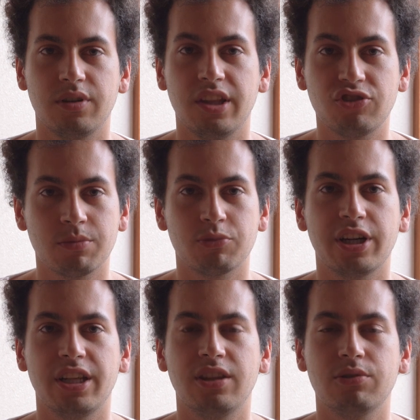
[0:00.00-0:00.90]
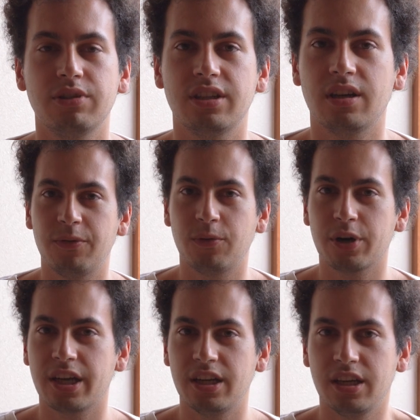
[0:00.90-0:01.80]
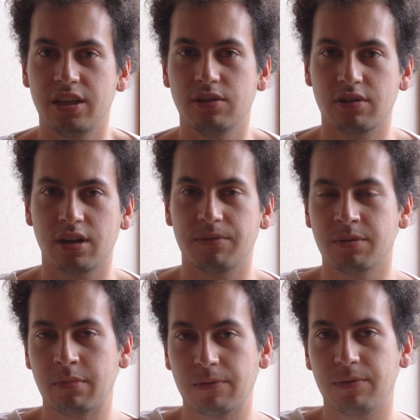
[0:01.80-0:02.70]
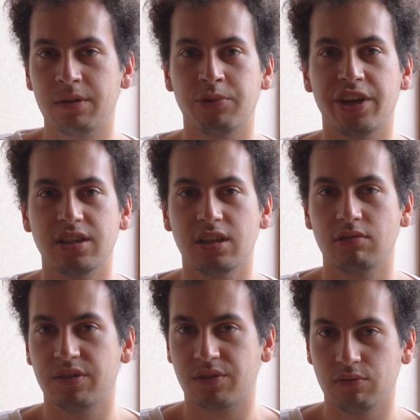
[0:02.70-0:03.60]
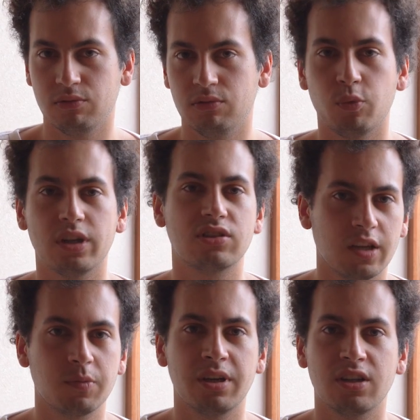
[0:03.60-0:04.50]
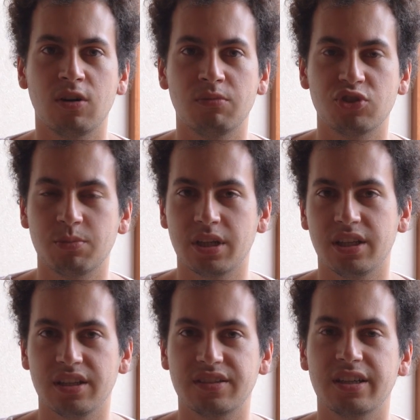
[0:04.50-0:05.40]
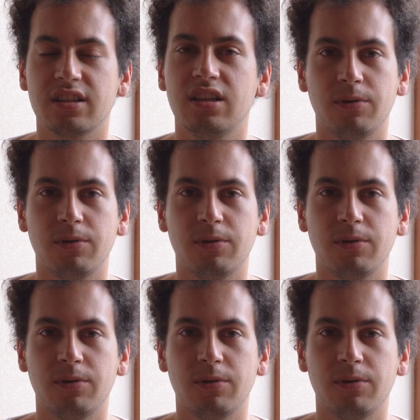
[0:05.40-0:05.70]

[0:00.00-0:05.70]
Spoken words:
let's jump right into it. Before getting into kind of the monthly breakdown as to what I spend how much money exactly,